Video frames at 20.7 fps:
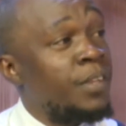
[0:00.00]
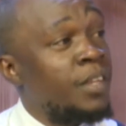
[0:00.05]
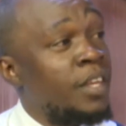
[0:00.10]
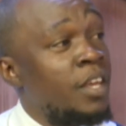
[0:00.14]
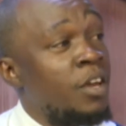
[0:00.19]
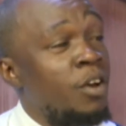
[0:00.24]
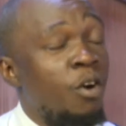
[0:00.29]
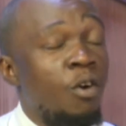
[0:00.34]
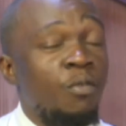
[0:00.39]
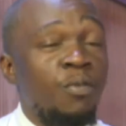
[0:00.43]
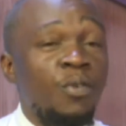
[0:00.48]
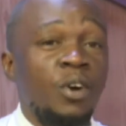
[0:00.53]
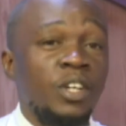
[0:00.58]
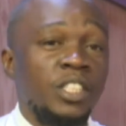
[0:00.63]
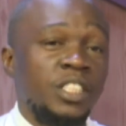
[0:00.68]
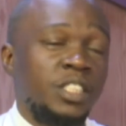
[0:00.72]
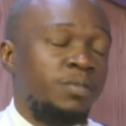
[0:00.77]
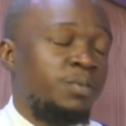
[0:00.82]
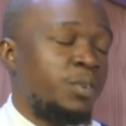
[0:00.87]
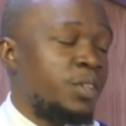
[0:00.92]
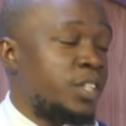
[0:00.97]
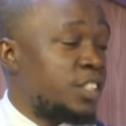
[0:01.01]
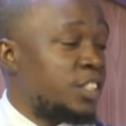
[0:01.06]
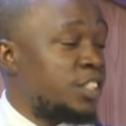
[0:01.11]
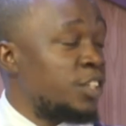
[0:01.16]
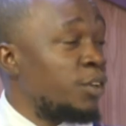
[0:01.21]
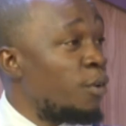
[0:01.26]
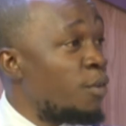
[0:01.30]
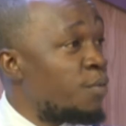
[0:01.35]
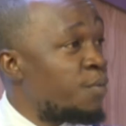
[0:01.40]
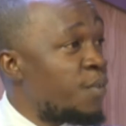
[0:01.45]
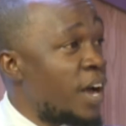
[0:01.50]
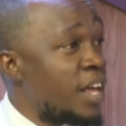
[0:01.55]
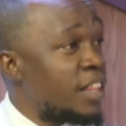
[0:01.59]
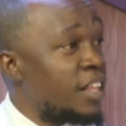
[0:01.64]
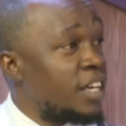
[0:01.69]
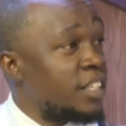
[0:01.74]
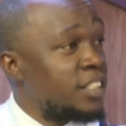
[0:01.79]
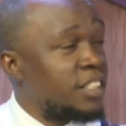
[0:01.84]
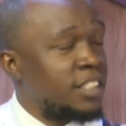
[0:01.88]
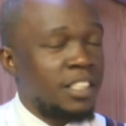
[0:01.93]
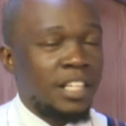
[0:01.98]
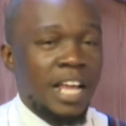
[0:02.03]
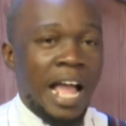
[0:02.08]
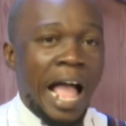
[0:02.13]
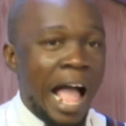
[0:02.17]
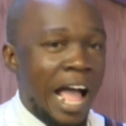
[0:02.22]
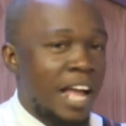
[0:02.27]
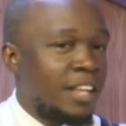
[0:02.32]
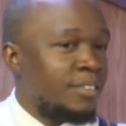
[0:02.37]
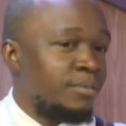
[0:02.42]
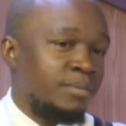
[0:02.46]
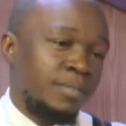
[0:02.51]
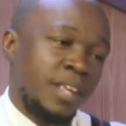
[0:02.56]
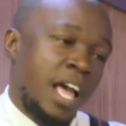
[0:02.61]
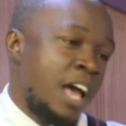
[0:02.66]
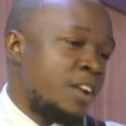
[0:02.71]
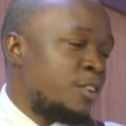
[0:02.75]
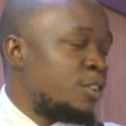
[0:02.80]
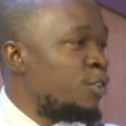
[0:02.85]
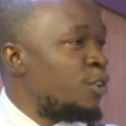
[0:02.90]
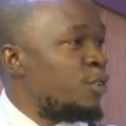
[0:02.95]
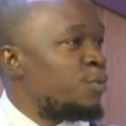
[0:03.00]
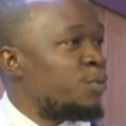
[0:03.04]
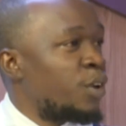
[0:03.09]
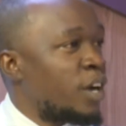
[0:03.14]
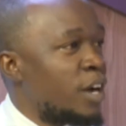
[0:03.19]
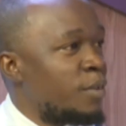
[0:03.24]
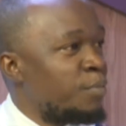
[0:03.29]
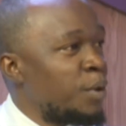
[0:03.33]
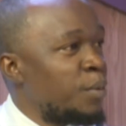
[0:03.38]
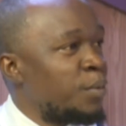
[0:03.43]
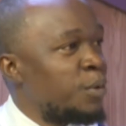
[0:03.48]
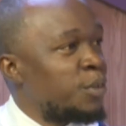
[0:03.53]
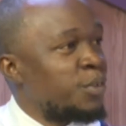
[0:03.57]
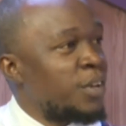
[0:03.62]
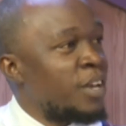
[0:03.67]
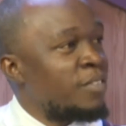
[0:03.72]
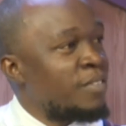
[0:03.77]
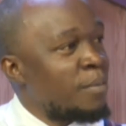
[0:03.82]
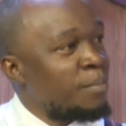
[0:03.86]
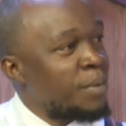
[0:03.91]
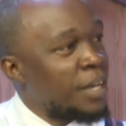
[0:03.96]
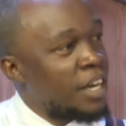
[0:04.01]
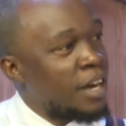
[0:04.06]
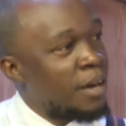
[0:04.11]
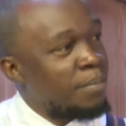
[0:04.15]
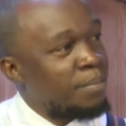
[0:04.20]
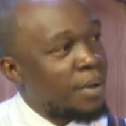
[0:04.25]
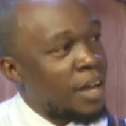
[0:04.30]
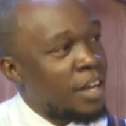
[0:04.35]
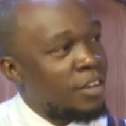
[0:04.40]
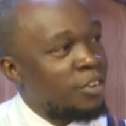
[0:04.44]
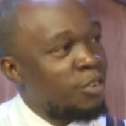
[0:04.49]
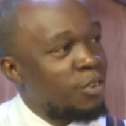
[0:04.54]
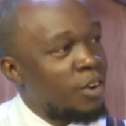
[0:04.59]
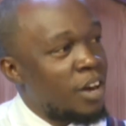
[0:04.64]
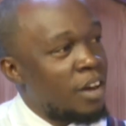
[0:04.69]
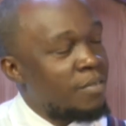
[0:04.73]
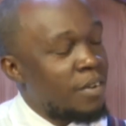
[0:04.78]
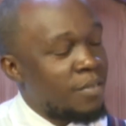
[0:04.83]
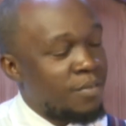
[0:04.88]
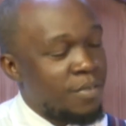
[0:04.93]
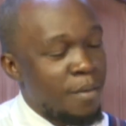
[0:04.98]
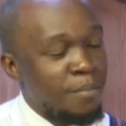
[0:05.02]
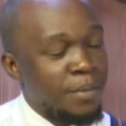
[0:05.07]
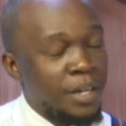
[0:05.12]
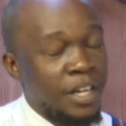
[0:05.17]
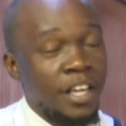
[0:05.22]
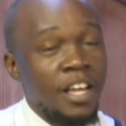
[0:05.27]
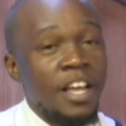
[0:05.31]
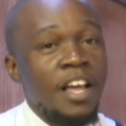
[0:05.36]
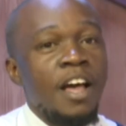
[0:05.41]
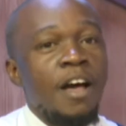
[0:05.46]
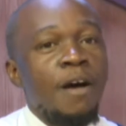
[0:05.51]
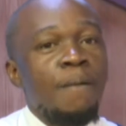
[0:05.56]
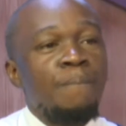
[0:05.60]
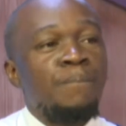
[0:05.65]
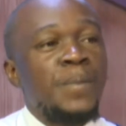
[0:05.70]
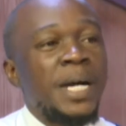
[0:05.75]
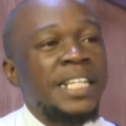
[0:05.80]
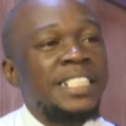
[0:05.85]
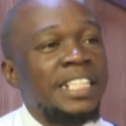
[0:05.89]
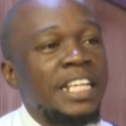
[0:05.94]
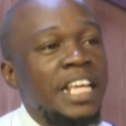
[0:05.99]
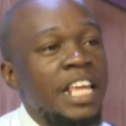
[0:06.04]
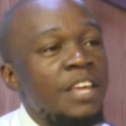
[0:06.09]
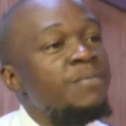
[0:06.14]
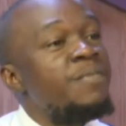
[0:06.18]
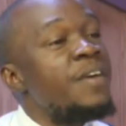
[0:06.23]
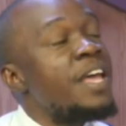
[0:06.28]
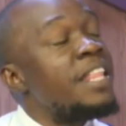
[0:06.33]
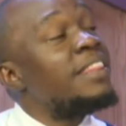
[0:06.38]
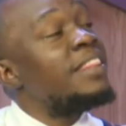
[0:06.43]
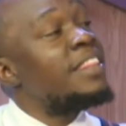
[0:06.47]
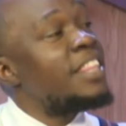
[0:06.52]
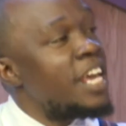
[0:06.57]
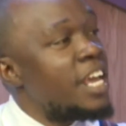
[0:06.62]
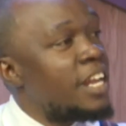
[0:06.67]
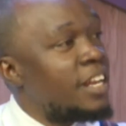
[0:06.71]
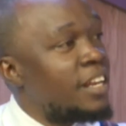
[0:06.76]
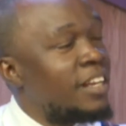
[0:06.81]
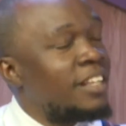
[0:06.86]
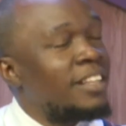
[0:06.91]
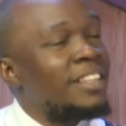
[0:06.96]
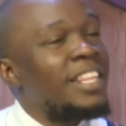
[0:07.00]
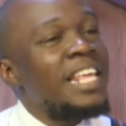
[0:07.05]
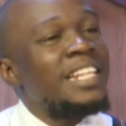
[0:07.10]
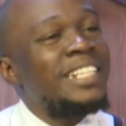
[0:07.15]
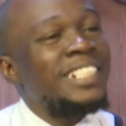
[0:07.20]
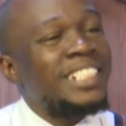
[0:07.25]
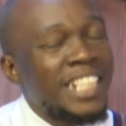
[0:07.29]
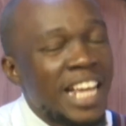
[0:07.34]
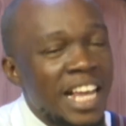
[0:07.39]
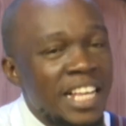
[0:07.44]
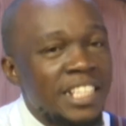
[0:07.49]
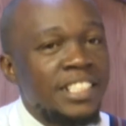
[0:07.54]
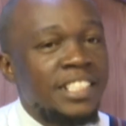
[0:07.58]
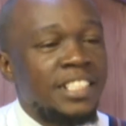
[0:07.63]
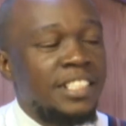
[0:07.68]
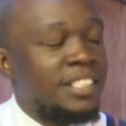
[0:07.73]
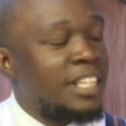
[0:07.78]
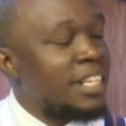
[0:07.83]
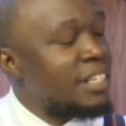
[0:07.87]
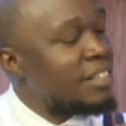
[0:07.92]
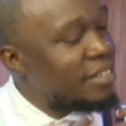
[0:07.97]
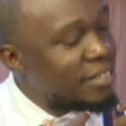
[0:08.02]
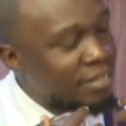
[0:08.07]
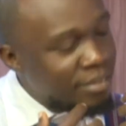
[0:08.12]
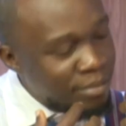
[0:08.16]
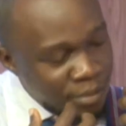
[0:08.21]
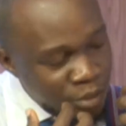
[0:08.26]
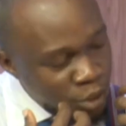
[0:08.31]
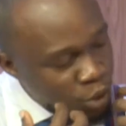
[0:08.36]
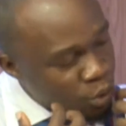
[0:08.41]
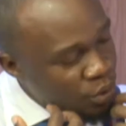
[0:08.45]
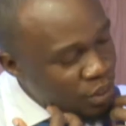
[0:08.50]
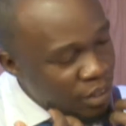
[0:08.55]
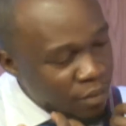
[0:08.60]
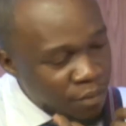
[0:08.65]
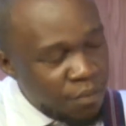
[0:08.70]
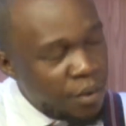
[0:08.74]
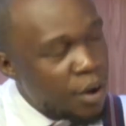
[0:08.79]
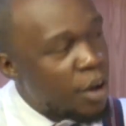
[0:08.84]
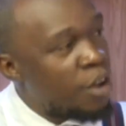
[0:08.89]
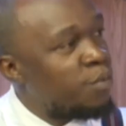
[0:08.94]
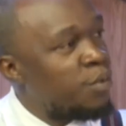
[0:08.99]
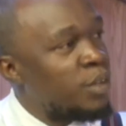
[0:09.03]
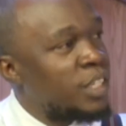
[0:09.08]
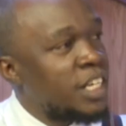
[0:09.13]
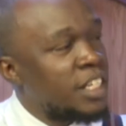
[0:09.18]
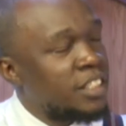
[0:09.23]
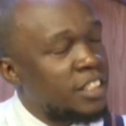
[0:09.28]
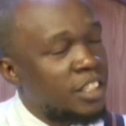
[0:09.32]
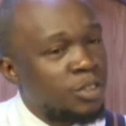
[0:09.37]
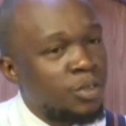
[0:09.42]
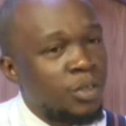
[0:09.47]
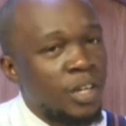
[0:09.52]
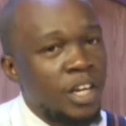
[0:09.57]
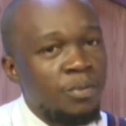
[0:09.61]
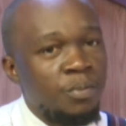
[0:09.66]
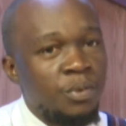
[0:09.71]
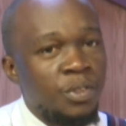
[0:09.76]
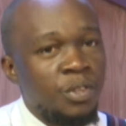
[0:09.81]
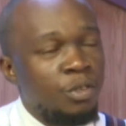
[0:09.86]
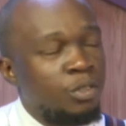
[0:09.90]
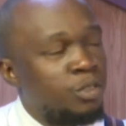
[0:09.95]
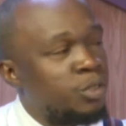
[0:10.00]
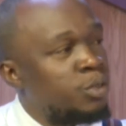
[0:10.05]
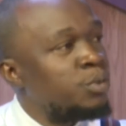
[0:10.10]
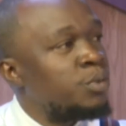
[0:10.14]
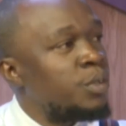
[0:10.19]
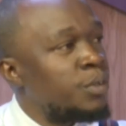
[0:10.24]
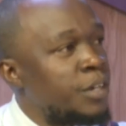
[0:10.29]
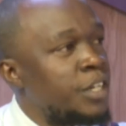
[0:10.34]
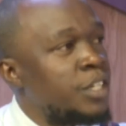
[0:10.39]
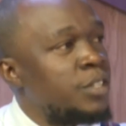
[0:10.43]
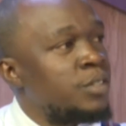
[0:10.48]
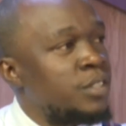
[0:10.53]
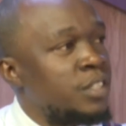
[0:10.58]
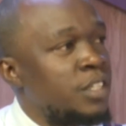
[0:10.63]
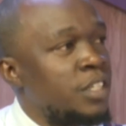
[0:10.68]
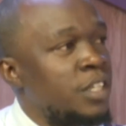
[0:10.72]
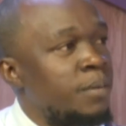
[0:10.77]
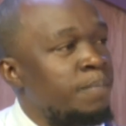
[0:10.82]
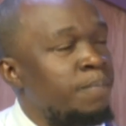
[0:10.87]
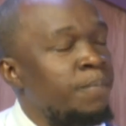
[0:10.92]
Of course, for the single fathers, I don't know if you can be able to ever make up and, you know, have a family. But even then, the chance, you know, the very few chances you get with your children when you see them,